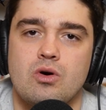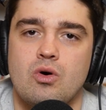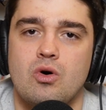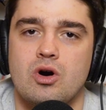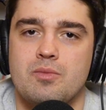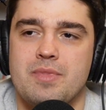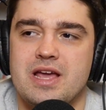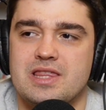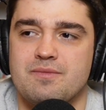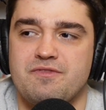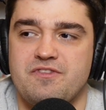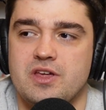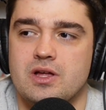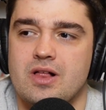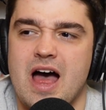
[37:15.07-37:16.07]
or make them
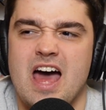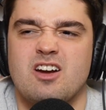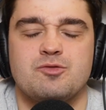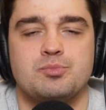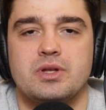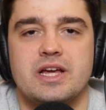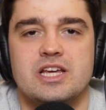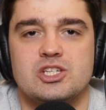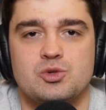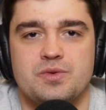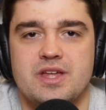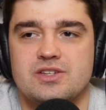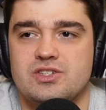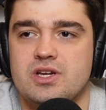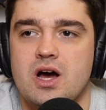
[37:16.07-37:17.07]
feel out of place
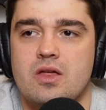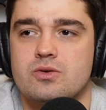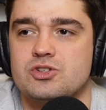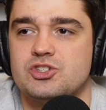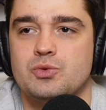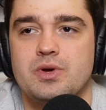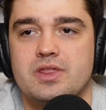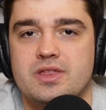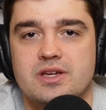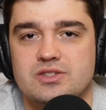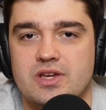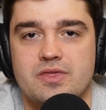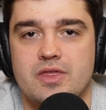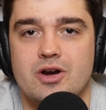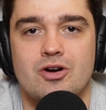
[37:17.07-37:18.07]
when they see others doing
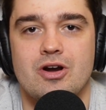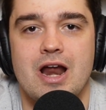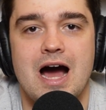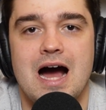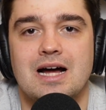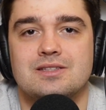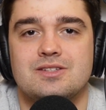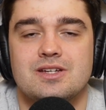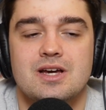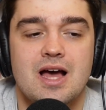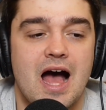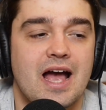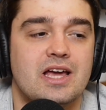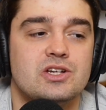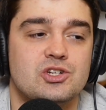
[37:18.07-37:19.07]
things and they're not.
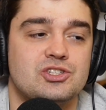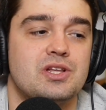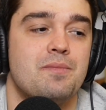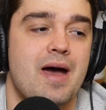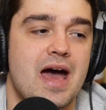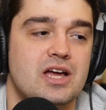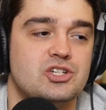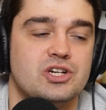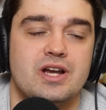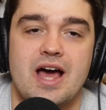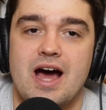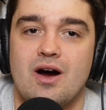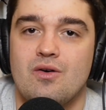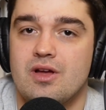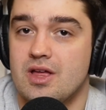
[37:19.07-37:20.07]
I can just imagine
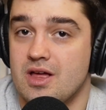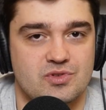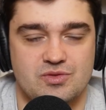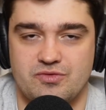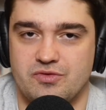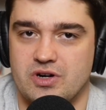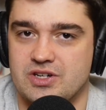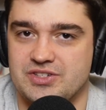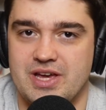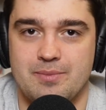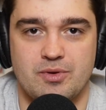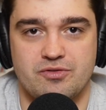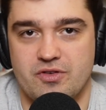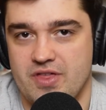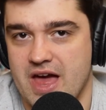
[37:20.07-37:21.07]
how, for
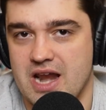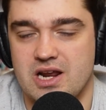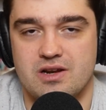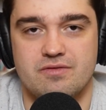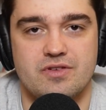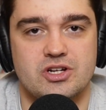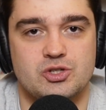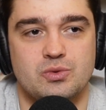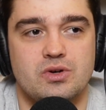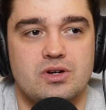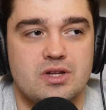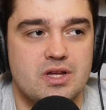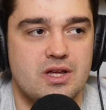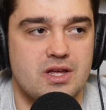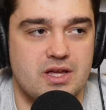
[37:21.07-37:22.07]
example, for that
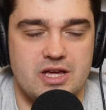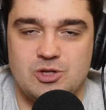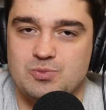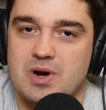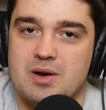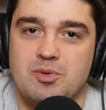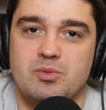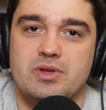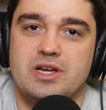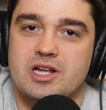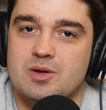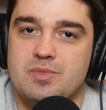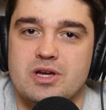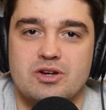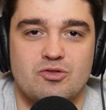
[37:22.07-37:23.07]
individual, he's probably
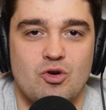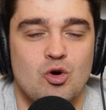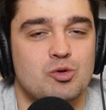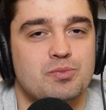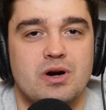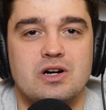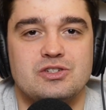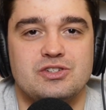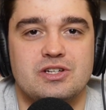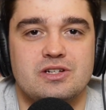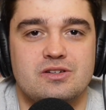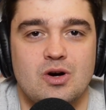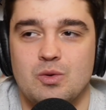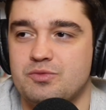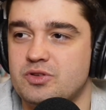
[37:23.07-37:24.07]
going to be a grown
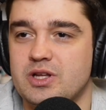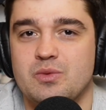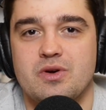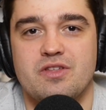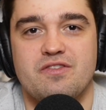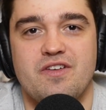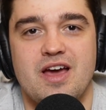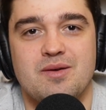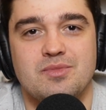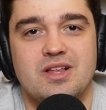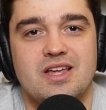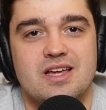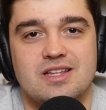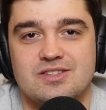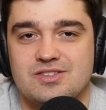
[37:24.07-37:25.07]
person, hopefully with a
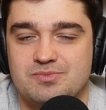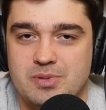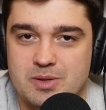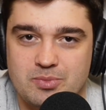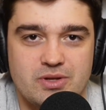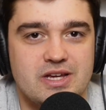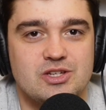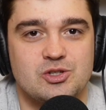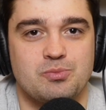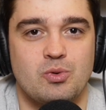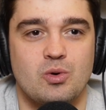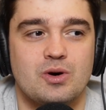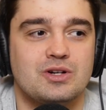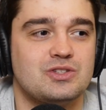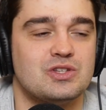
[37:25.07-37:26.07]
family and people he
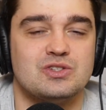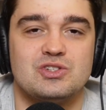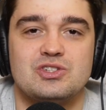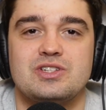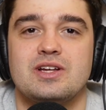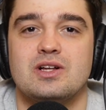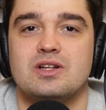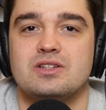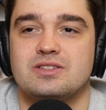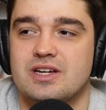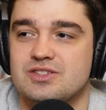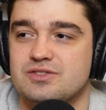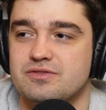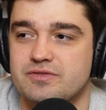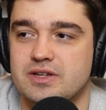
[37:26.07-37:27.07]
supports, and still
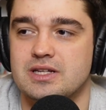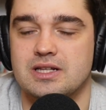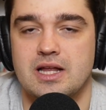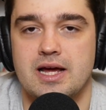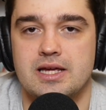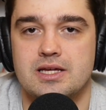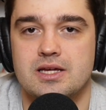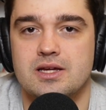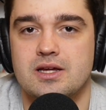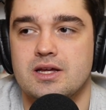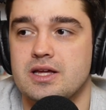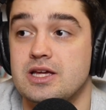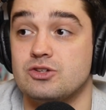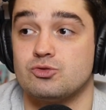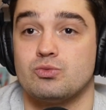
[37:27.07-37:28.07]
doesn't feel like
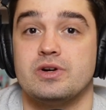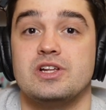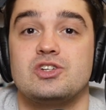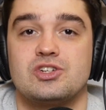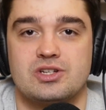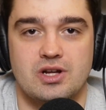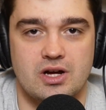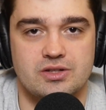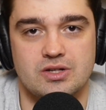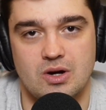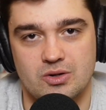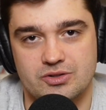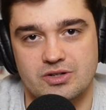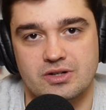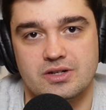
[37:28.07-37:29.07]
he's reached
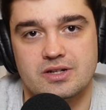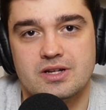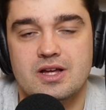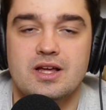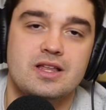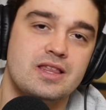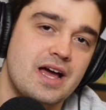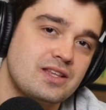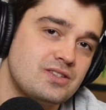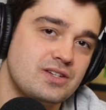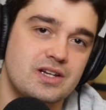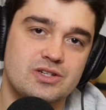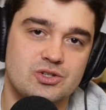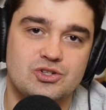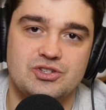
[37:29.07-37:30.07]
adulthood. That's
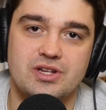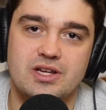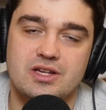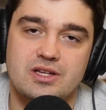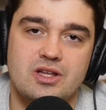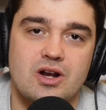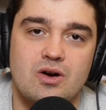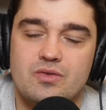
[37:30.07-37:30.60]
an interesting